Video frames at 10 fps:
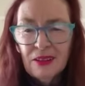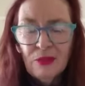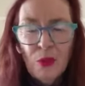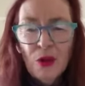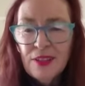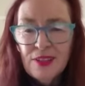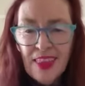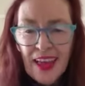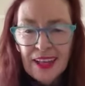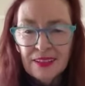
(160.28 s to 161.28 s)
What is
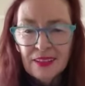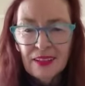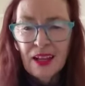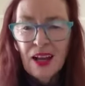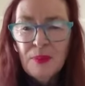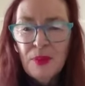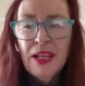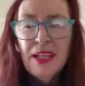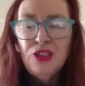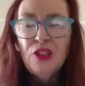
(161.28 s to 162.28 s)
that? I
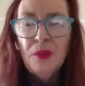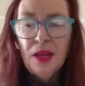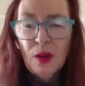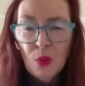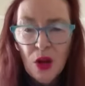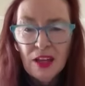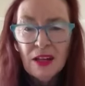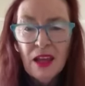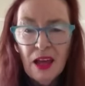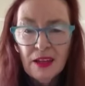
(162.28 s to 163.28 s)
pledge to be a white
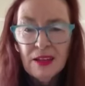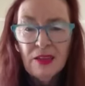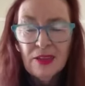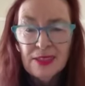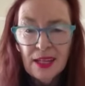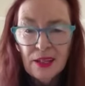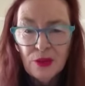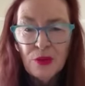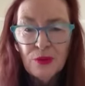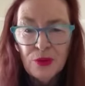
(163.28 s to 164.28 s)
line in the
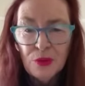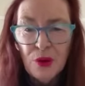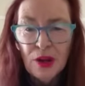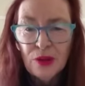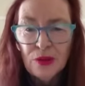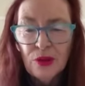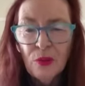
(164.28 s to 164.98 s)
center of the road.